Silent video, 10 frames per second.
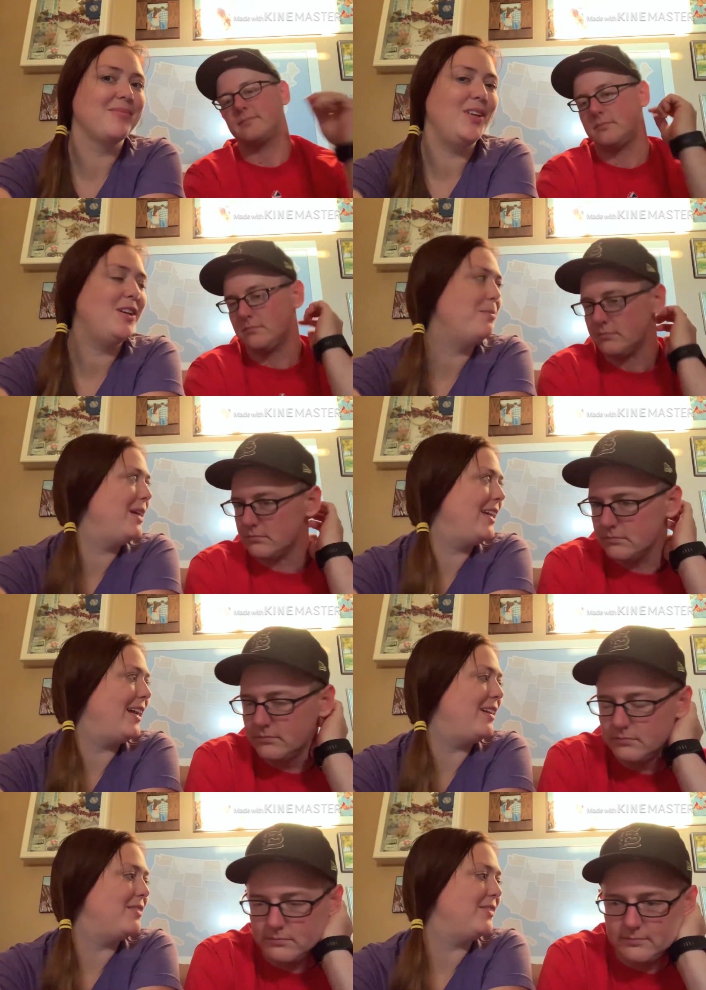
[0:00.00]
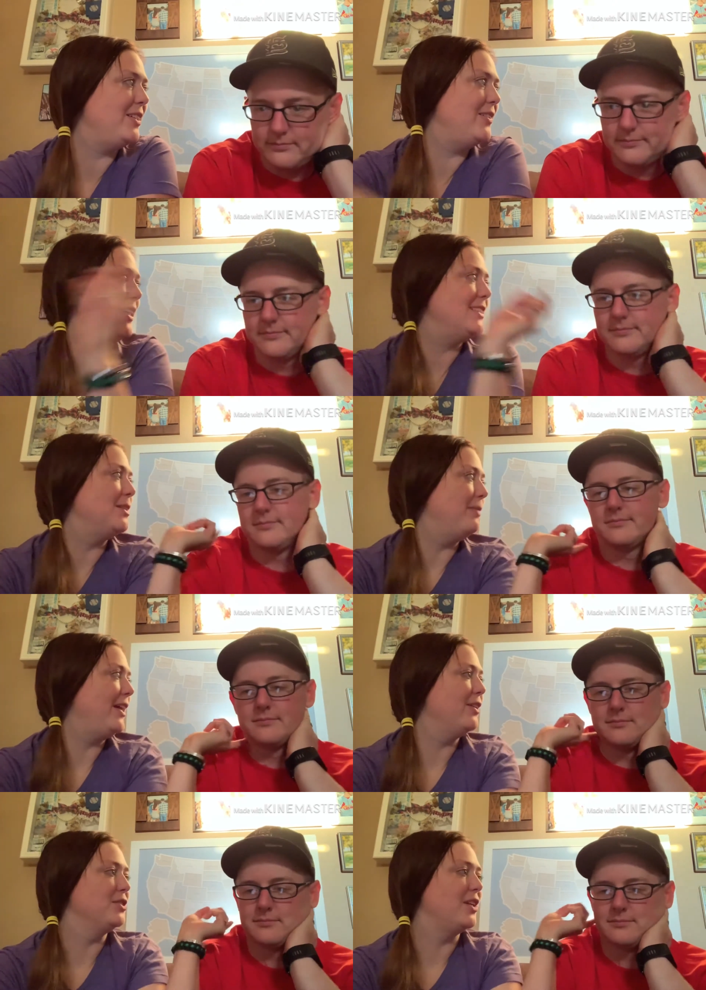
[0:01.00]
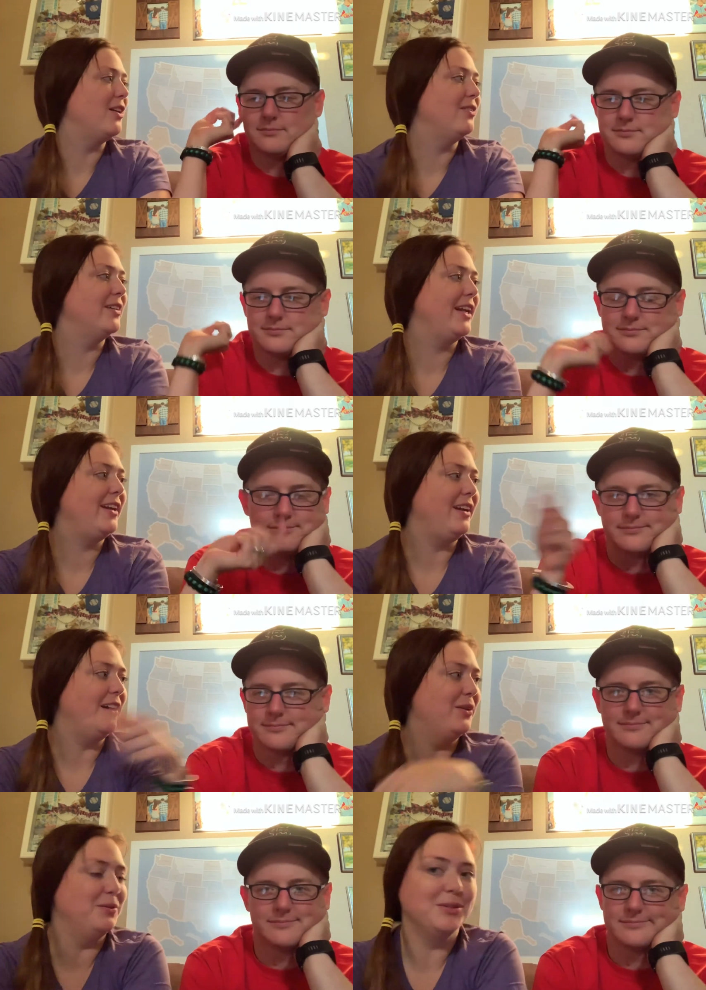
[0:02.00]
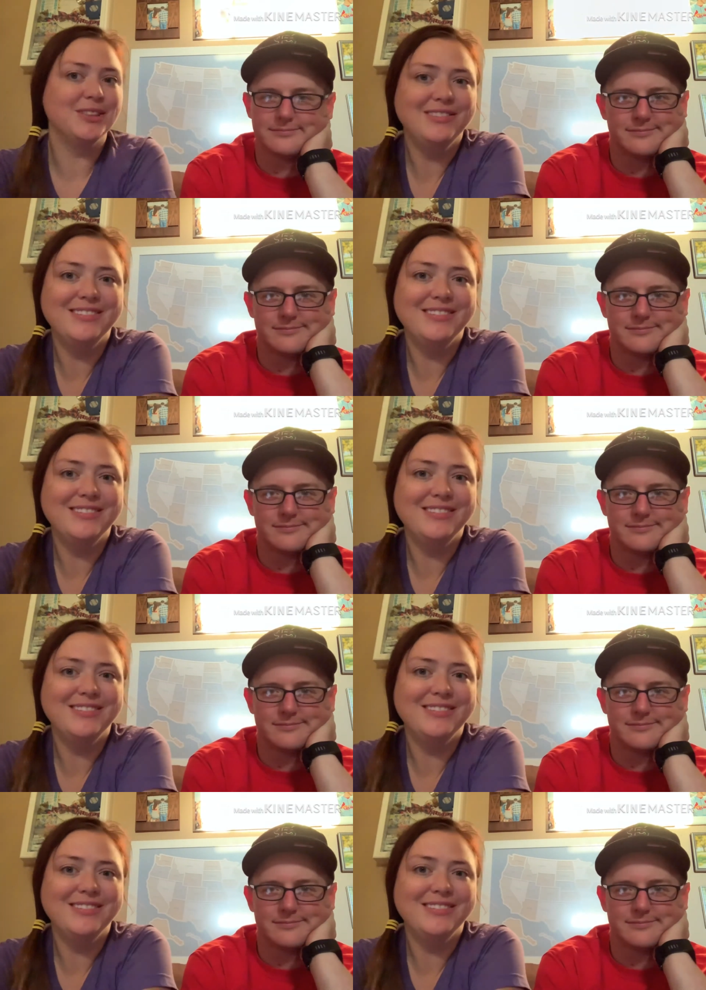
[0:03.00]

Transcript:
Speaker 1: You could be an elephant. You got some ears going in and a nose.